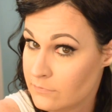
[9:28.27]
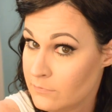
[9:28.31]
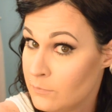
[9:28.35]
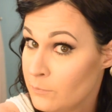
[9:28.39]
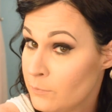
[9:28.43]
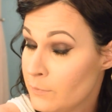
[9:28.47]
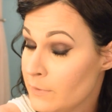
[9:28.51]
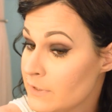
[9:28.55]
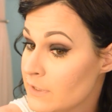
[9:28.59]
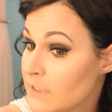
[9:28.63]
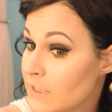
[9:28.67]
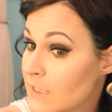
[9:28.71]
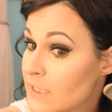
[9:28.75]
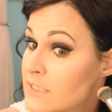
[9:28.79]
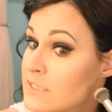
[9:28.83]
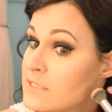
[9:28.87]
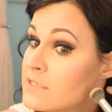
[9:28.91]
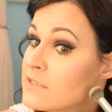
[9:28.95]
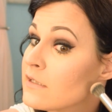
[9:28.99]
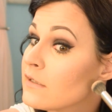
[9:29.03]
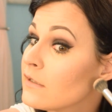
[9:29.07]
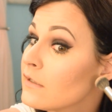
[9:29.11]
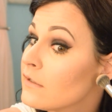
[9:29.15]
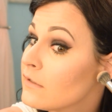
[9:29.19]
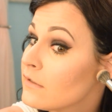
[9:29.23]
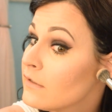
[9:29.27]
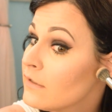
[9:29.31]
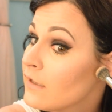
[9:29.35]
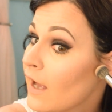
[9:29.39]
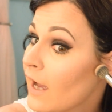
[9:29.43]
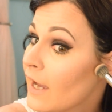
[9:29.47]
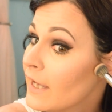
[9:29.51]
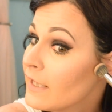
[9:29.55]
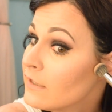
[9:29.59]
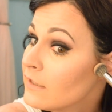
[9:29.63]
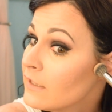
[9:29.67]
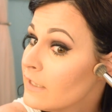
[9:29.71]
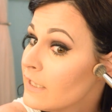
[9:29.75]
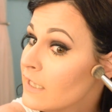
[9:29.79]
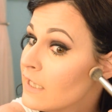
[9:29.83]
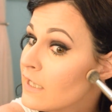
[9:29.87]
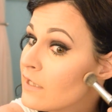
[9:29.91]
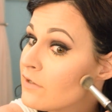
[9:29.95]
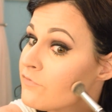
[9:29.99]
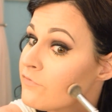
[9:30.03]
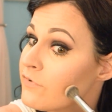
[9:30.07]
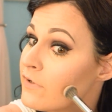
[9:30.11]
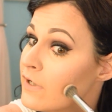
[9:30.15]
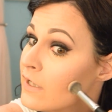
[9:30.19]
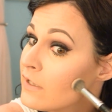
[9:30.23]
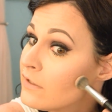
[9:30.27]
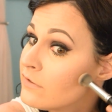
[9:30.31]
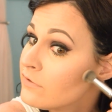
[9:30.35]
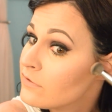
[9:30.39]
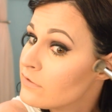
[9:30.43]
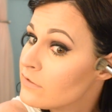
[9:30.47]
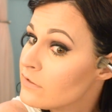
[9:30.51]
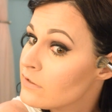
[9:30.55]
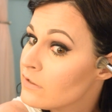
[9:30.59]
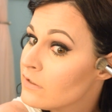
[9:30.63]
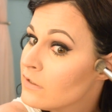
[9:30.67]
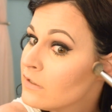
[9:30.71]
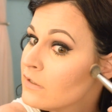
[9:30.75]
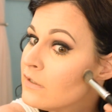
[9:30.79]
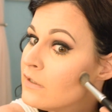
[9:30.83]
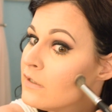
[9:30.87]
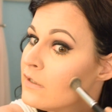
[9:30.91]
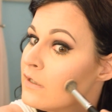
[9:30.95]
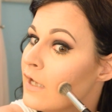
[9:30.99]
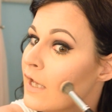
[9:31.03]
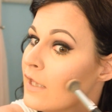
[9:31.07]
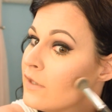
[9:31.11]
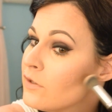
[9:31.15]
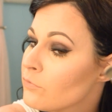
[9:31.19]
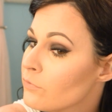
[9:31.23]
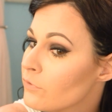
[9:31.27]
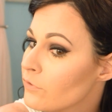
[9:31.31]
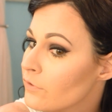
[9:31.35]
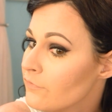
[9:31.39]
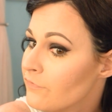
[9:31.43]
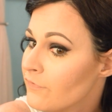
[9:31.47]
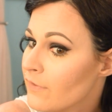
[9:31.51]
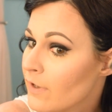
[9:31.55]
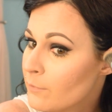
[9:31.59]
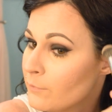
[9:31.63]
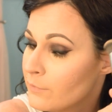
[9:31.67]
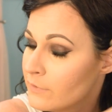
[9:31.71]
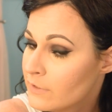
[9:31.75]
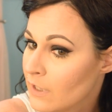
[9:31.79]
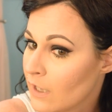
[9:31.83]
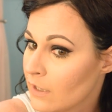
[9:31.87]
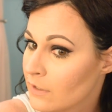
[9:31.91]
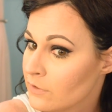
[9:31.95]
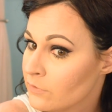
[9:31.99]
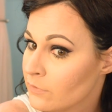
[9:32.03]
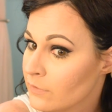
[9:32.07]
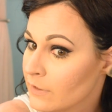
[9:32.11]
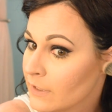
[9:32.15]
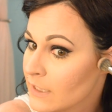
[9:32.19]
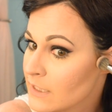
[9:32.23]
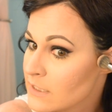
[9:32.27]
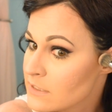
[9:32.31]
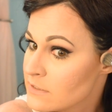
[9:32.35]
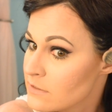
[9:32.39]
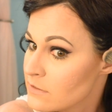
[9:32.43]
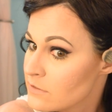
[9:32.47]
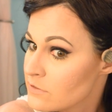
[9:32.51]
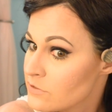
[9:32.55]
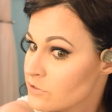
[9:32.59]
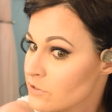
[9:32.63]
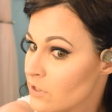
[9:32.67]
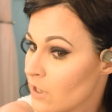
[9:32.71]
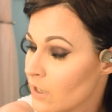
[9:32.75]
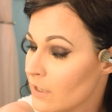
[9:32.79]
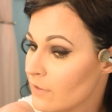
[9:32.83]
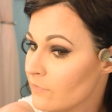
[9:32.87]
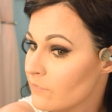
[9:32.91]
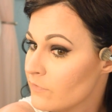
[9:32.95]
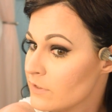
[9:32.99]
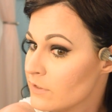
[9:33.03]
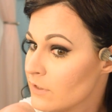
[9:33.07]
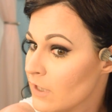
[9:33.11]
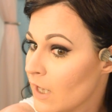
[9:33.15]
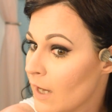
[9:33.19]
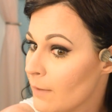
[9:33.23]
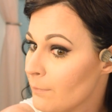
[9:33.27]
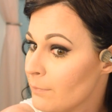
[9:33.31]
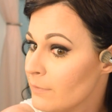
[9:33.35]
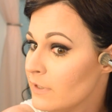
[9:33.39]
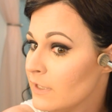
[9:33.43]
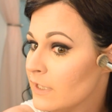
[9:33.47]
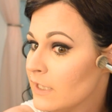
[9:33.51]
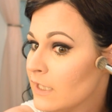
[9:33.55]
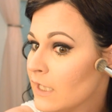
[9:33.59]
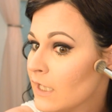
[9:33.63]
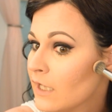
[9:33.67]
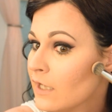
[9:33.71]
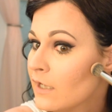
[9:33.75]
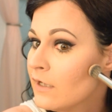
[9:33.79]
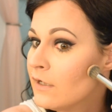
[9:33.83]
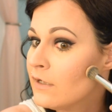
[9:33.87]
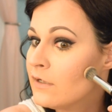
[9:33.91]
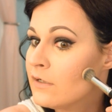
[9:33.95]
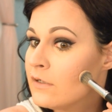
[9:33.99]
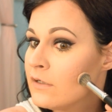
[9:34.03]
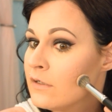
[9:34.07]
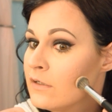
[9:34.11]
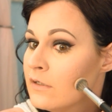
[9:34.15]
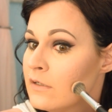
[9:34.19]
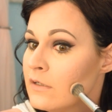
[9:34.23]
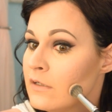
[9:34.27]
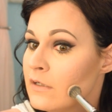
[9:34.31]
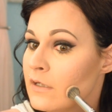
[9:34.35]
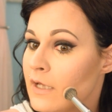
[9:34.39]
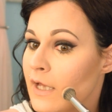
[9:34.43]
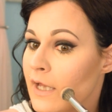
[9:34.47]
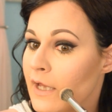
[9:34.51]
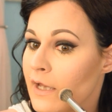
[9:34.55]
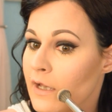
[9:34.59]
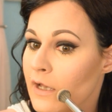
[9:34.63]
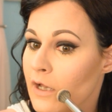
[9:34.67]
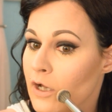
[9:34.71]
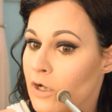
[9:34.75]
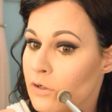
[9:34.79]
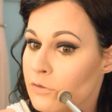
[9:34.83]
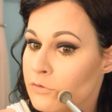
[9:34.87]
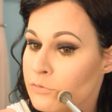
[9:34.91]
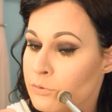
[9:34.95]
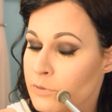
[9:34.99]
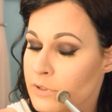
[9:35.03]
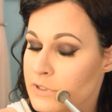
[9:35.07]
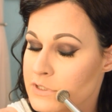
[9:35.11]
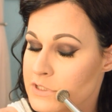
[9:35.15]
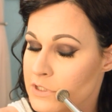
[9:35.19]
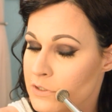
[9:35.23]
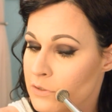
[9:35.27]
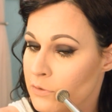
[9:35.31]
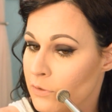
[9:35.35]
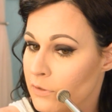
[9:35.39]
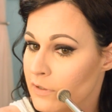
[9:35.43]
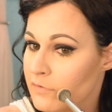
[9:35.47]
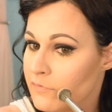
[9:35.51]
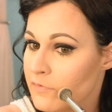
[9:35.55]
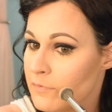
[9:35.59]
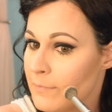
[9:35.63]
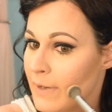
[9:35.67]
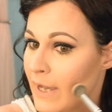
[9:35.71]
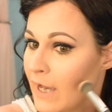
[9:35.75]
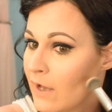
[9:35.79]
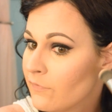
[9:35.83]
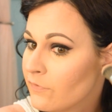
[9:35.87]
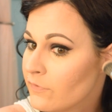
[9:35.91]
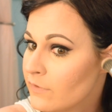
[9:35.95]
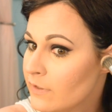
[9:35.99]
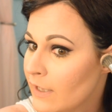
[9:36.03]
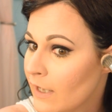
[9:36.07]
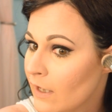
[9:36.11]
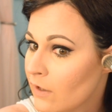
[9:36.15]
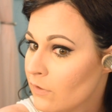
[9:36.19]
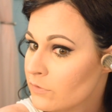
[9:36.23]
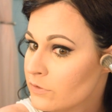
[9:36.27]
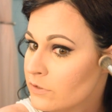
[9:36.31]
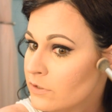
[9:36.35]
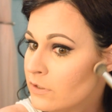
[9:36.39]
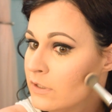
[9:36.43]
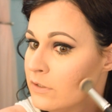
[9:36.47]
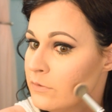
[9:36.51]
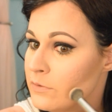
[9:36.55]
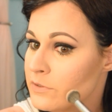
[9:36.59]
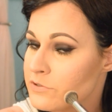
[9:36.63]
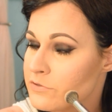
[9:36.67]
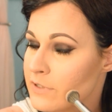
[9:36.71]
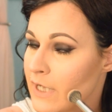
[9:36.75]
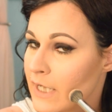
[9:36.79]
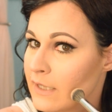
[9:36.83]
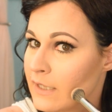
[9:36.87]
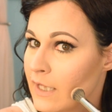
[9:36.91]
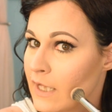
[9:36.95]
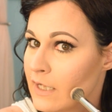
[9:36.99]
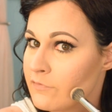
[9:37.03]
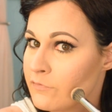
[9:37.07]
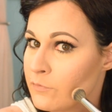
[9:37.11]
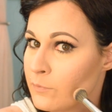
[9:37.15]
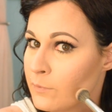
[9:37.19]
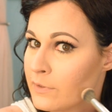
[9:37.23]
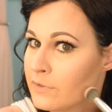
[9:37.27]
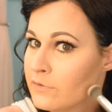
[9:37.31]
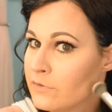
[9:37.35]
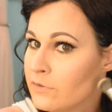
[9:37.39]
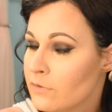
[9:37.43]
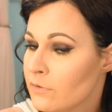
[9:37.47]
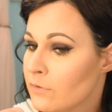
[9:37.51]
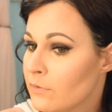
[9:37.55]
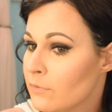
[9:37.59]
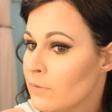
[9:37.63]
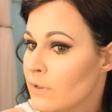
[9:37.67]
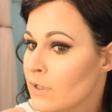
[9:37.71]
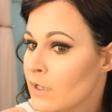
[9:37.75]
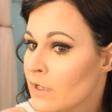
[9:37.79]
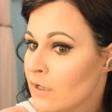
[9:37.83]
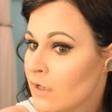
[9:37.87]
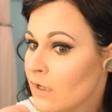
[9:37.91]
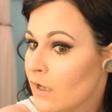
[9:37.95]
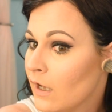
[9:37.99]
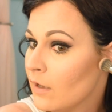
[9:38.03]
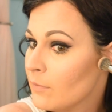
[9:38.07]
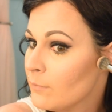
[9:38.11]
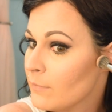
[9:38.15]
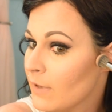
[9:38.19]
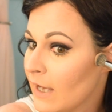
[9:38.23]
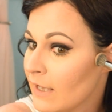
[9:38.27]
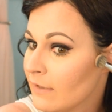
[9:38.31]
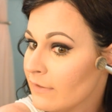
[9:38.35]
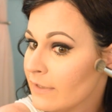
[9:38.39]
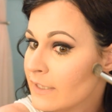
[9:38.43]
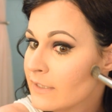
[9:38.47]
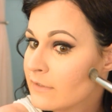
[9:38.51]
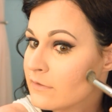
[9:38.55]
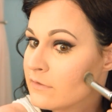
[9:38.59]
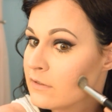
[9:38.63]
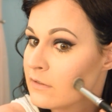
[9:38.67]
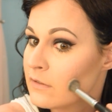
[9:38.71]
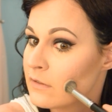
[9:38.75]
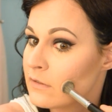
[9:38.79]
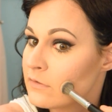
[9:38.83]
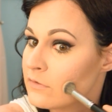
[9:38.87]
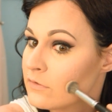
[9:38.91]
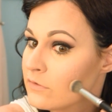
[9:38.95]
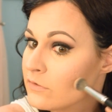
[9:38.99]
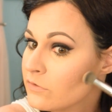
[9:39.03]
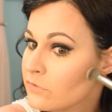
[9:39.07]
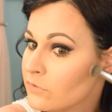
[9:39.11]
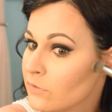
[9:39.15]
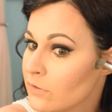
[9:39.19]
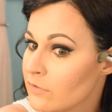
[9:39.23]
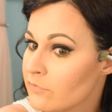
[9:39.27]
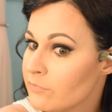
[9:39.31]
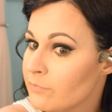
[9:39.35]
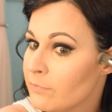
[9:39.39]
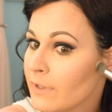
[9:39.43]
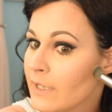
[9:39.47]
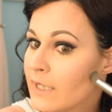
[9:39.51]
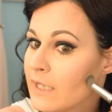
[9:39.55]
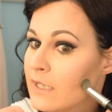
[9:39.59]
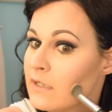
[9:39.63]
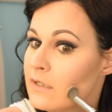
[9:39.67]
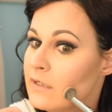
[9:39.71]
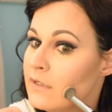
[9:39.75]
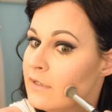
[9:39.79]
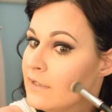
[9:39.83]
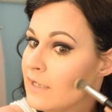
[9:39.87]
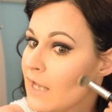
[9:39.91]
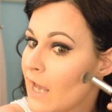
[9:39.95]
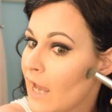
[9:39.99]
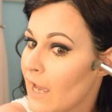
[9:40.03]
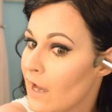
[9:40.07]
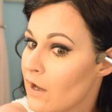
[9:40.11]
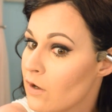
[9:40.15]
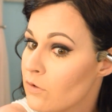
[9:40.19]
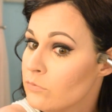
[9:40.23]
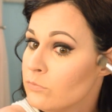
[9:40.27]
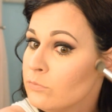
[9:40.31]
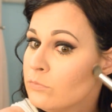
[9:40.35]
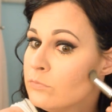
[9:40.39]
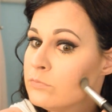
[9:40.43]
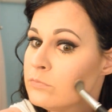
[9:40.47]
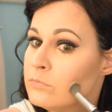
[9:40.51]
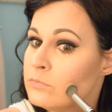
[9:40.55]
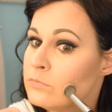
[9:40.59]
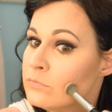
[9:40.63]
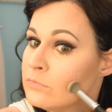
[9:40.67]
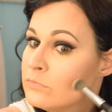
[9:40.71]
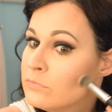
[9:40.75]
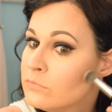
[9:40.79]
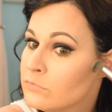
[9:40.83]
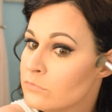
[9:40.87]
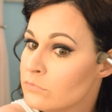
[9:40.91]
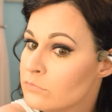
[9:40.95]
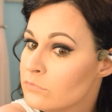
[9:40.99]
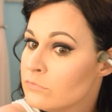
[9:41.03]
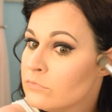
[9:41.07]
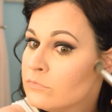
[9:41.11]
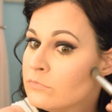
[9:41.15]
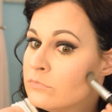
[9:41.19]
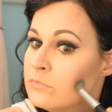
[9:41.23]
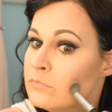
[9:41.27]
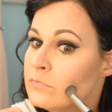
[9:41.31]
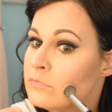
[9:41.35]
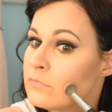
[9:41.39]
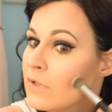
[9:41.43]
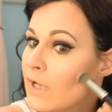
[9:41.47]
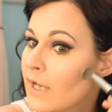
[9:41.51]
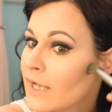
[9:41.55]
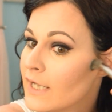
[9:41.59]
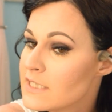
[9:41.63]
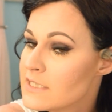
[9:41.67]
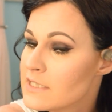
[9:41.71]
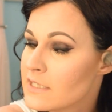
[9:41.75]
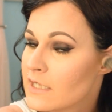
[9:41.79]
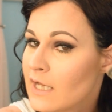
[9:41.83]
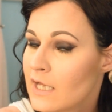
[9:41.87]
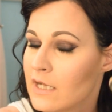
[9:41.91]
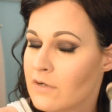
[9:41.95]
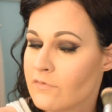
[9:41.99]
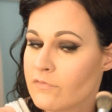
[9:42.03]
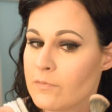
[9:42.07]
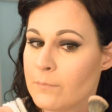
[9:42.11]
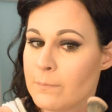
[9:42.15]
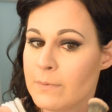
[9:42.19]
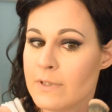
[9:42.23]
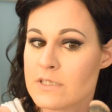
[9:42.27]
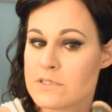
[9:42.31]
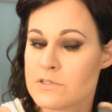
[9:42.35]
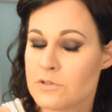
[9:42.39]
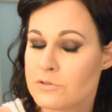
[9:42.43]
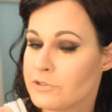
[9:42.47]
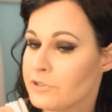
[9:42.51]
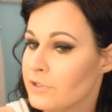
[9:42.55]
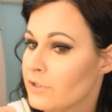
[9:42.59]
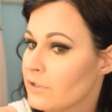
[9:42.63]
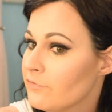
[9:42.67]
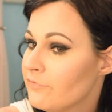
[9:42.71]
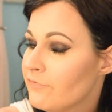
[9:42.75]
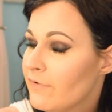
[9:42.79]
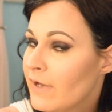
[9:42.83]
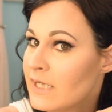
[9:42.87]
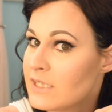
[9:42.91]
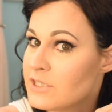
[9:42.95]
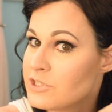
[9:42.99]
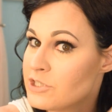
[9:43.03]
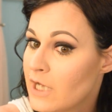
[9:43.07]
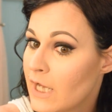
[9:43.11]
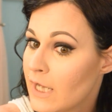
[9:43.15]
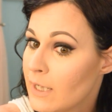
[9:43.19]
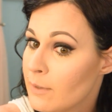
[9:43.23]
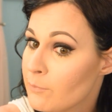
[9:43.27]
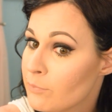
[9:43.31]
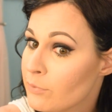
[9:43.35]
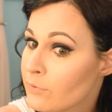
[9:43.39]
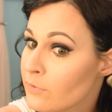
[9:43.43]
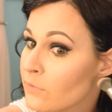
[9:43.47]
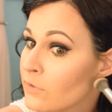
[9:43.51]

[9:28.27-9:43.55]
with this lightly at first, and the rule of thumb with contouring is to start at the top of the ear and go towards the corner of the mouth. Now, you can do a straight line if you want to. I like to sort of bring it down. I guess it kind of depends on your face shape.